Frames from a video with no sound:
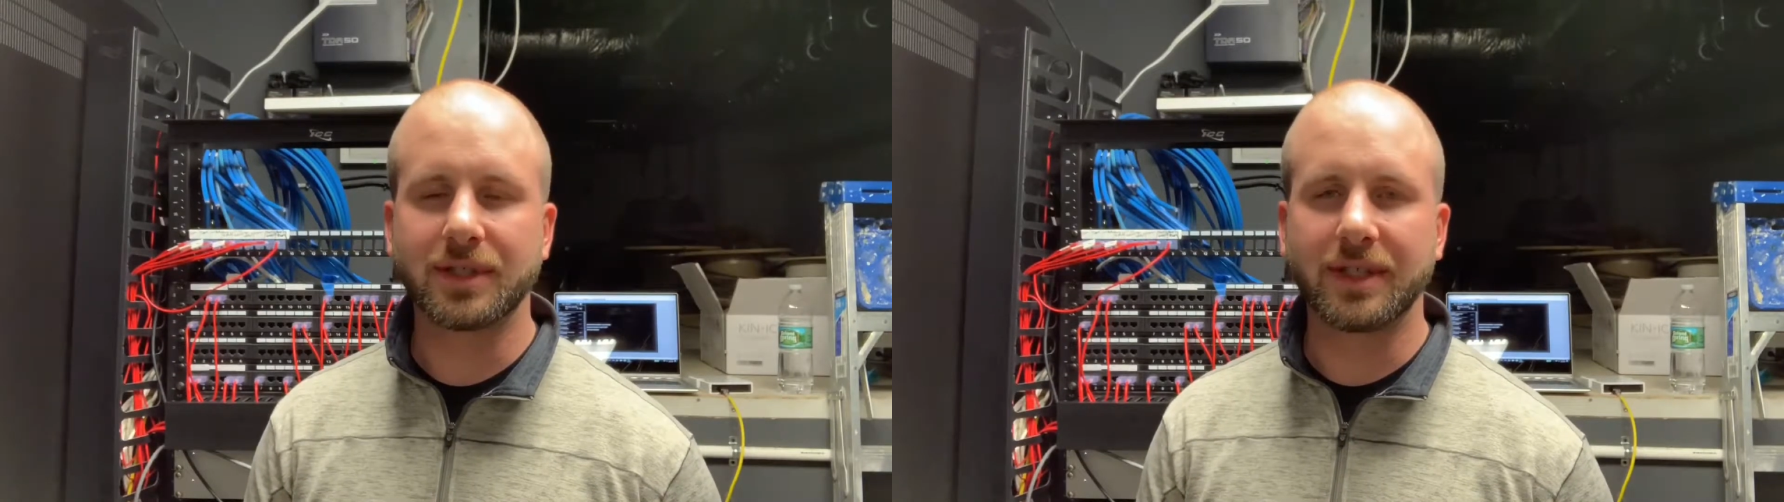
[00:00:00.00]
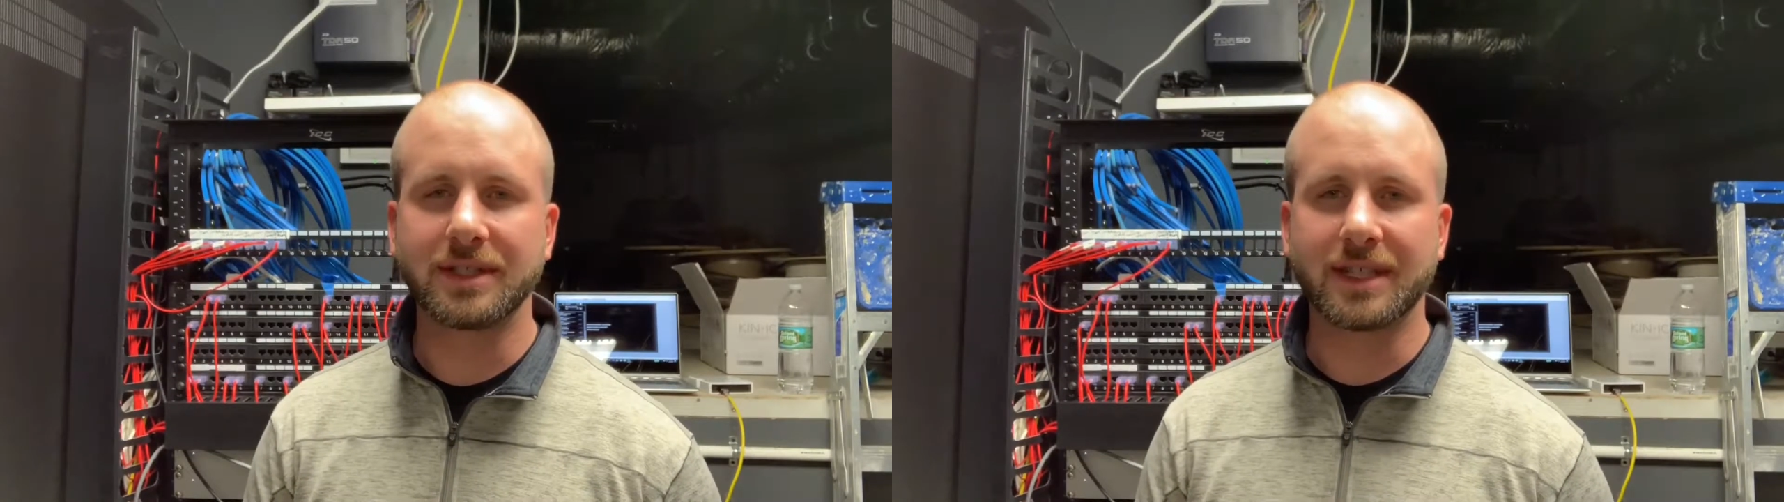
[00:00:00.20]

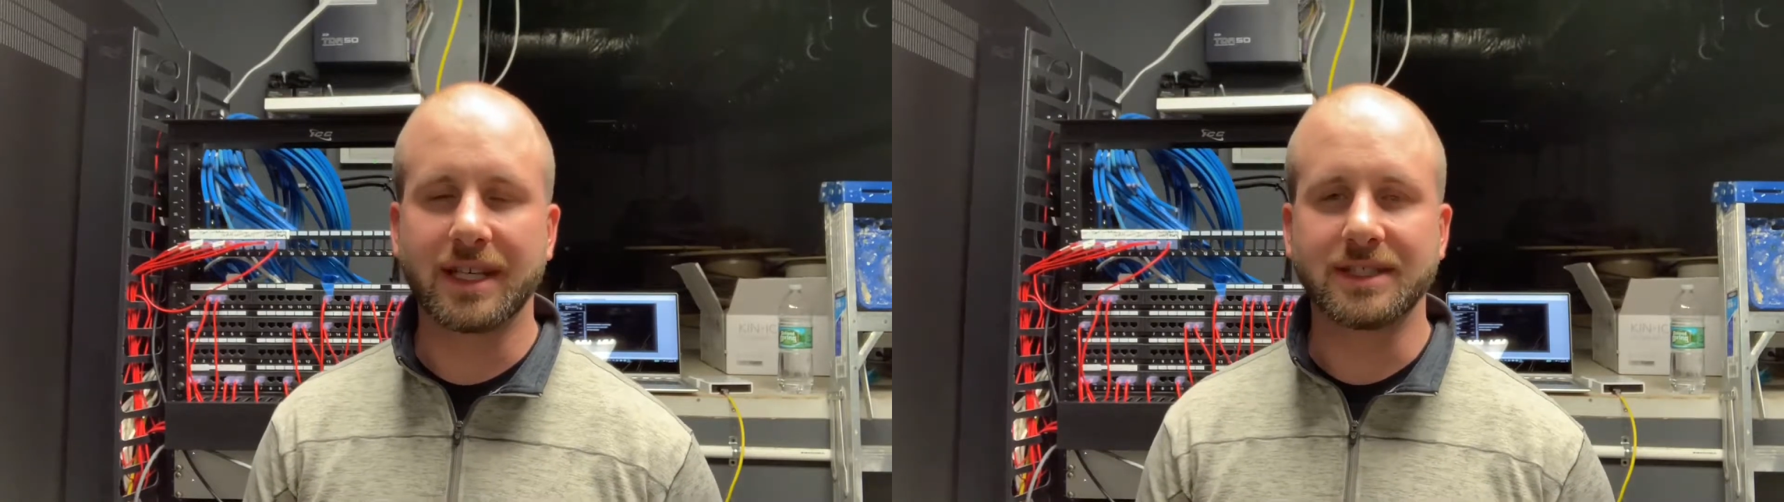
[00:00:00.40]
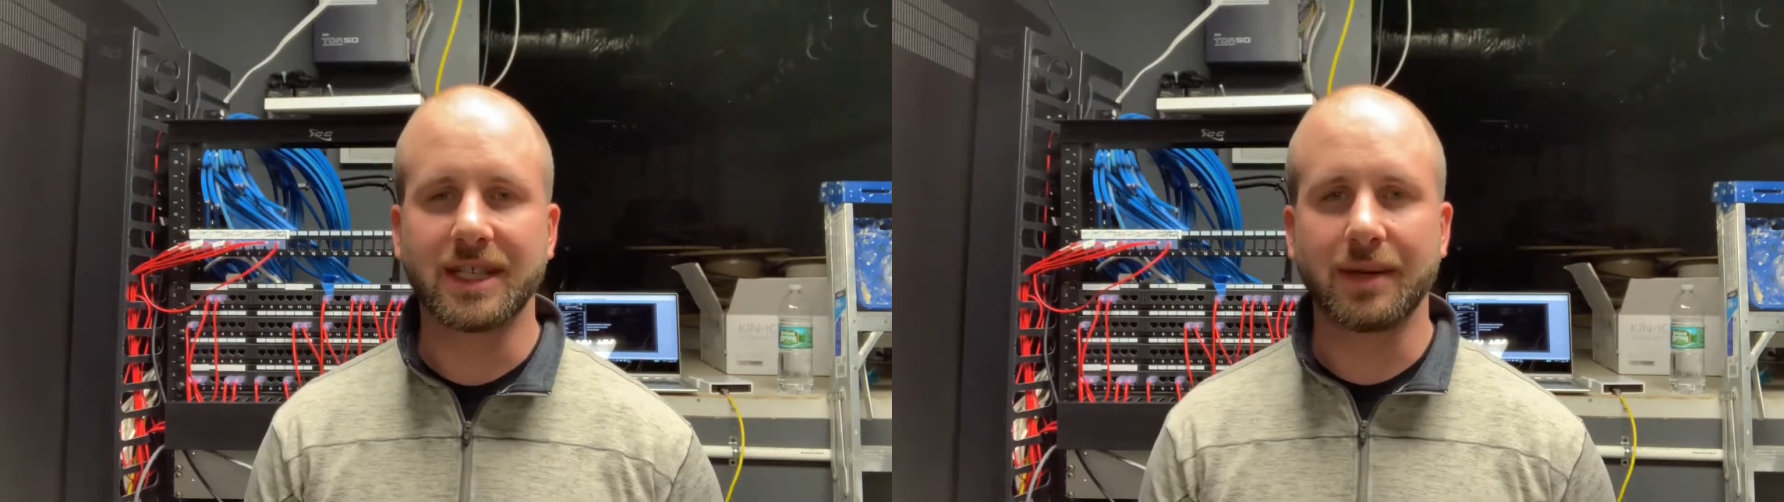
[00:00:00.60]
So I just
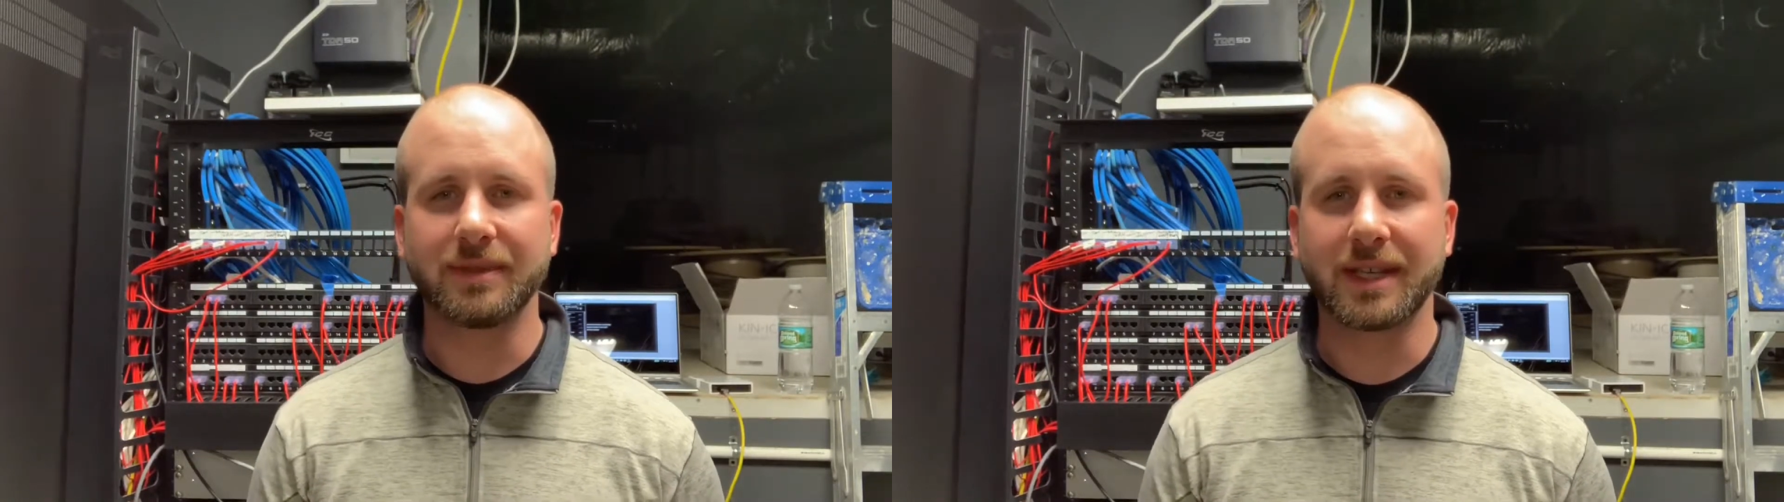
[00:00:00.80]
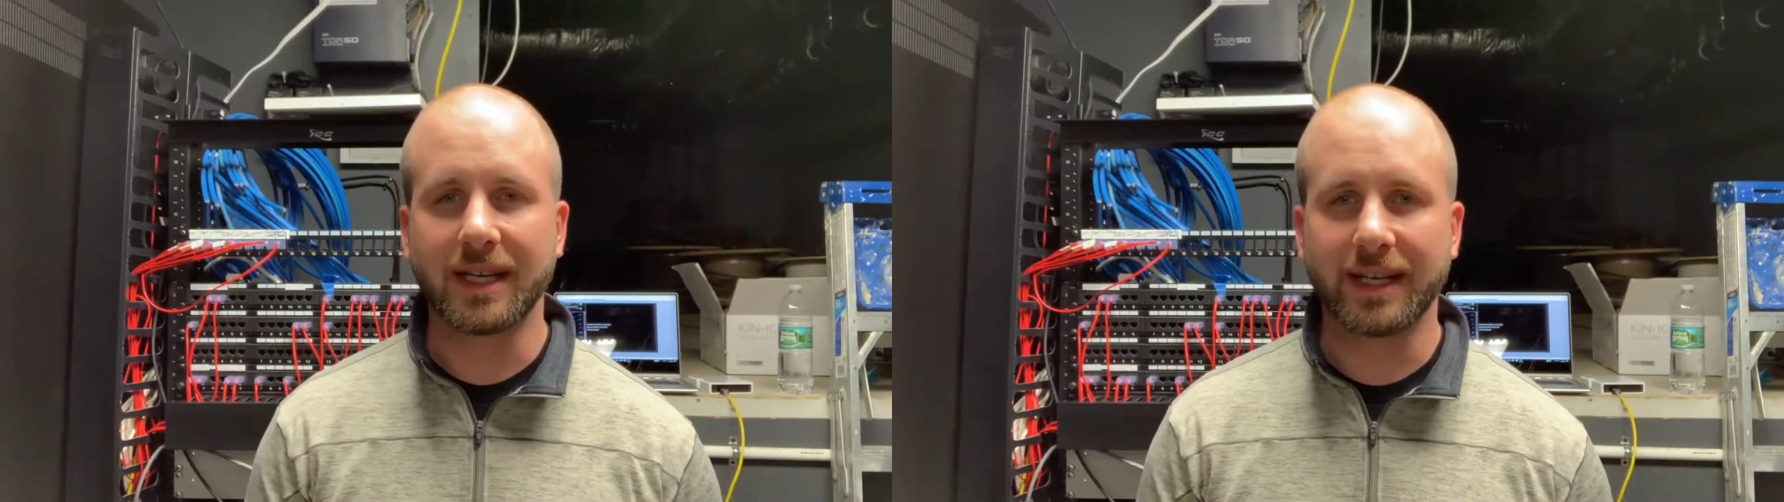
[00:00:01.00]
got a
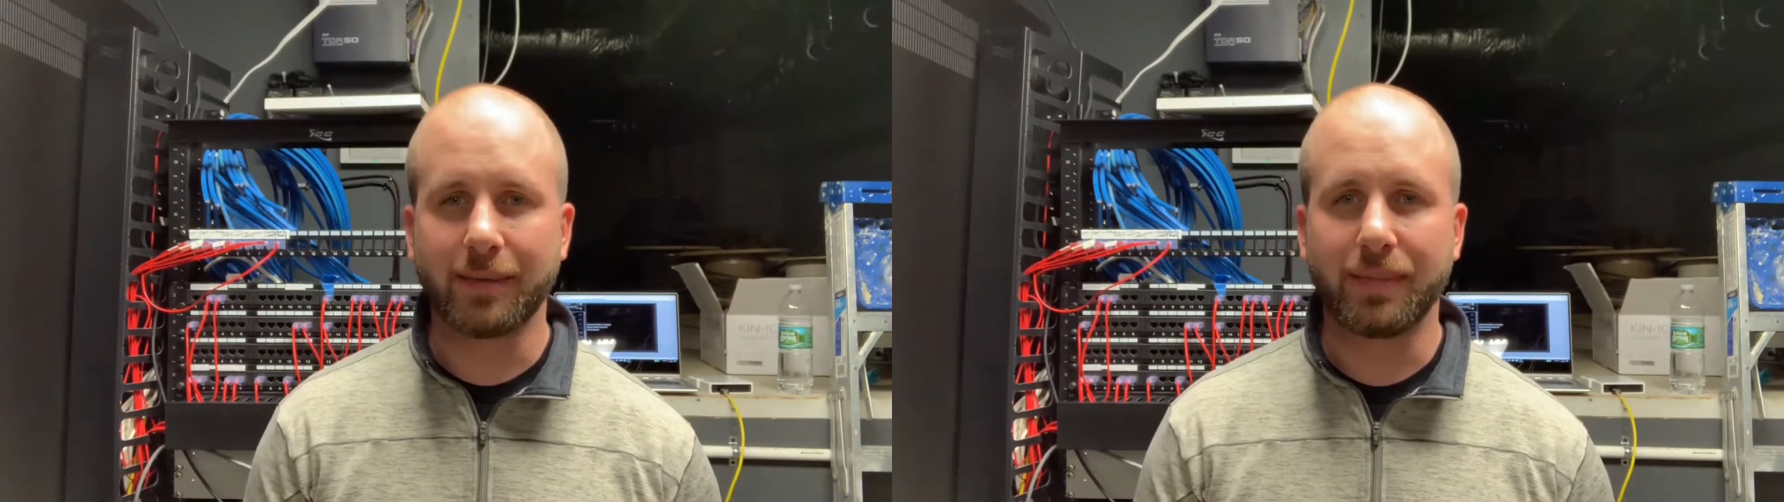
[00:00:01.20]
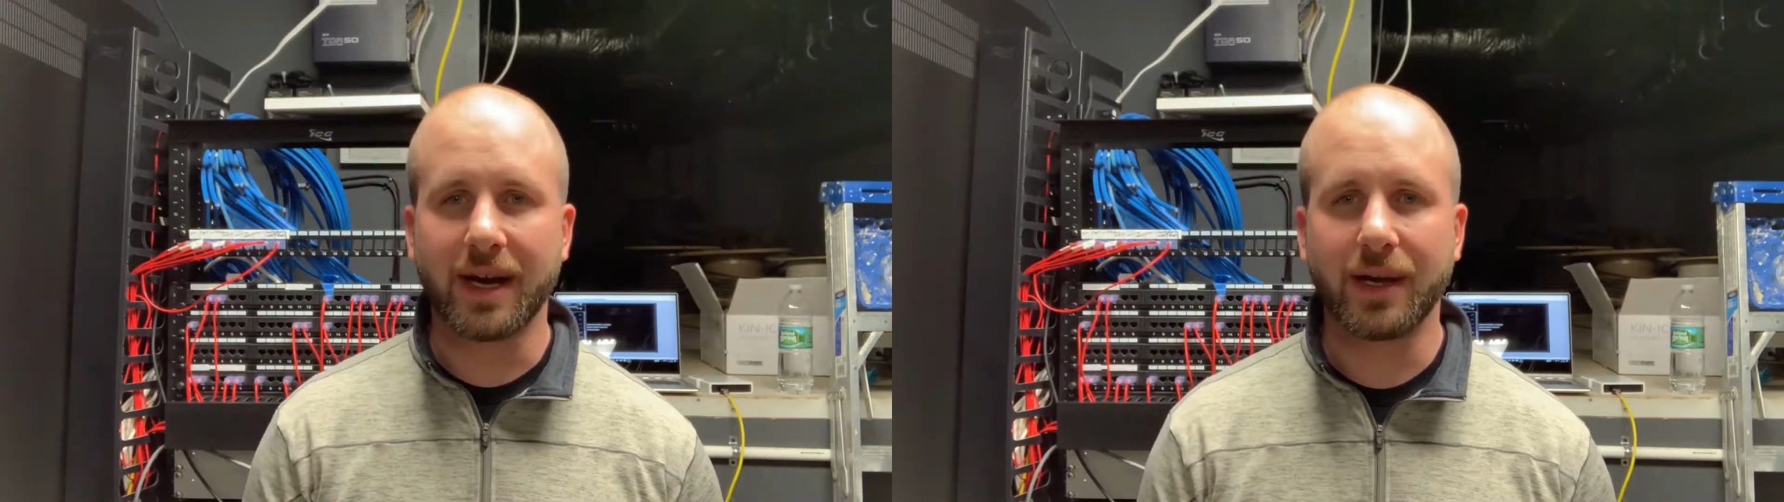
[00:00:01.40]
job to kind of
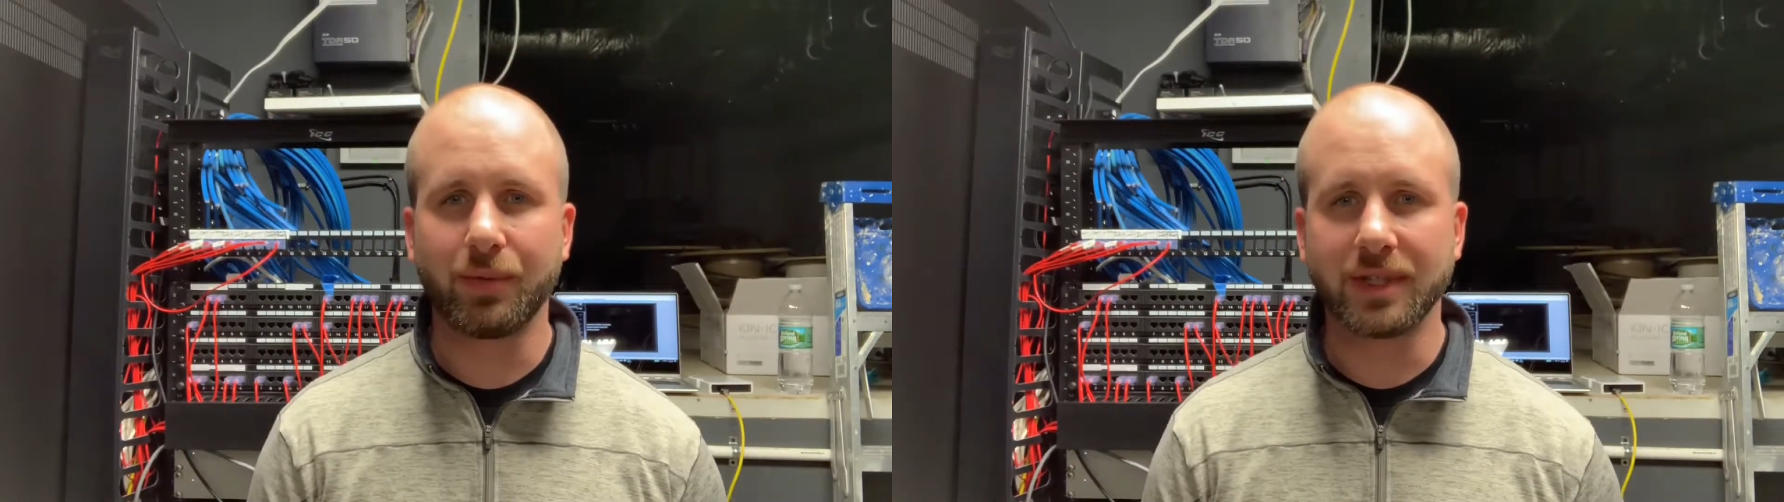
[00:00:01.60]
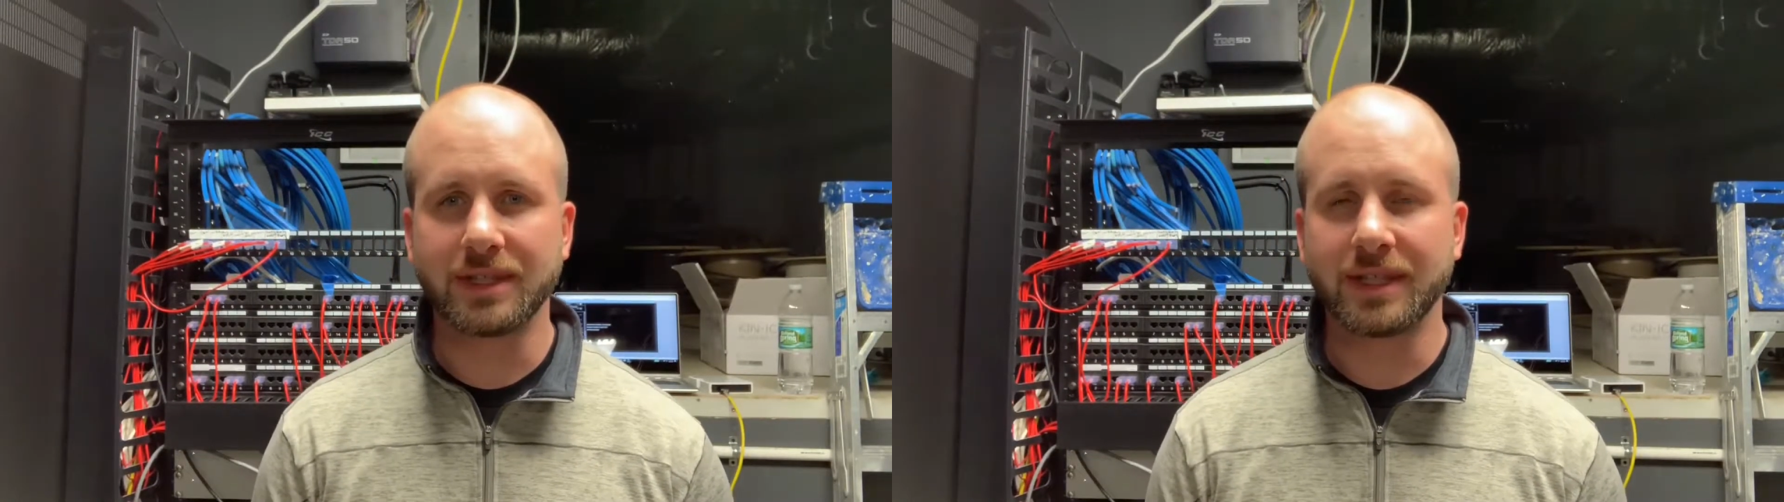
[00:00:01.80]
get by,
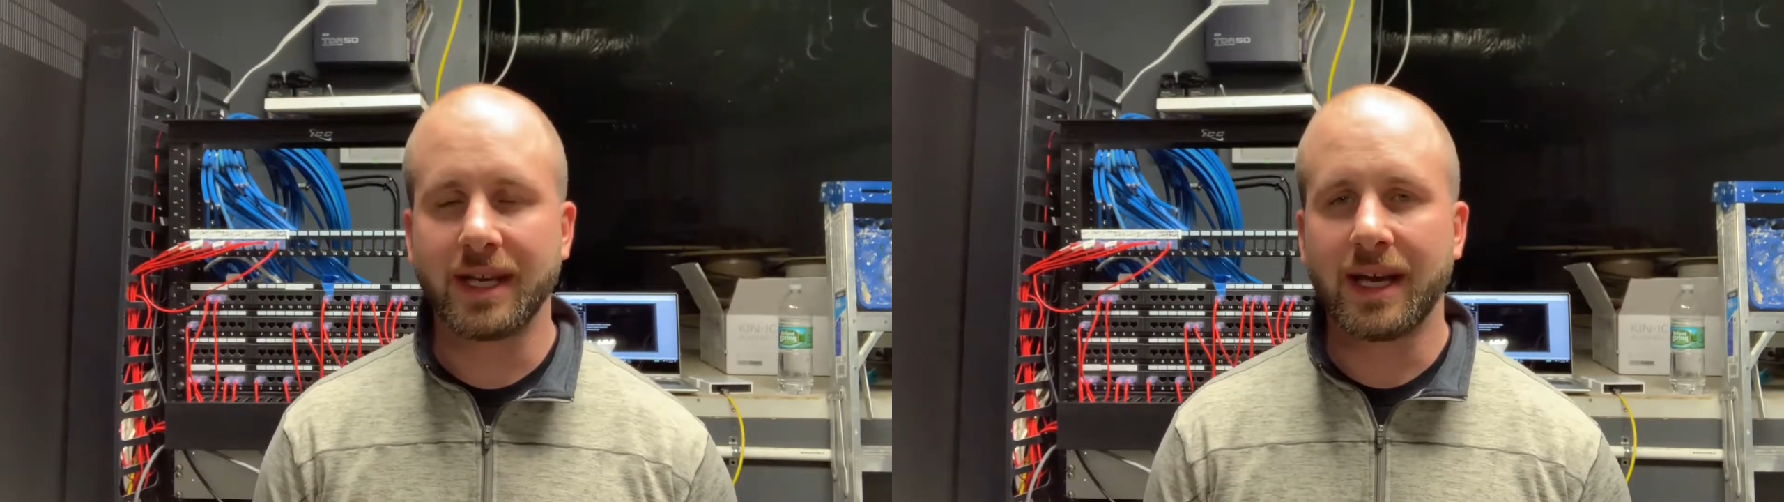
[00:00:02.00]
which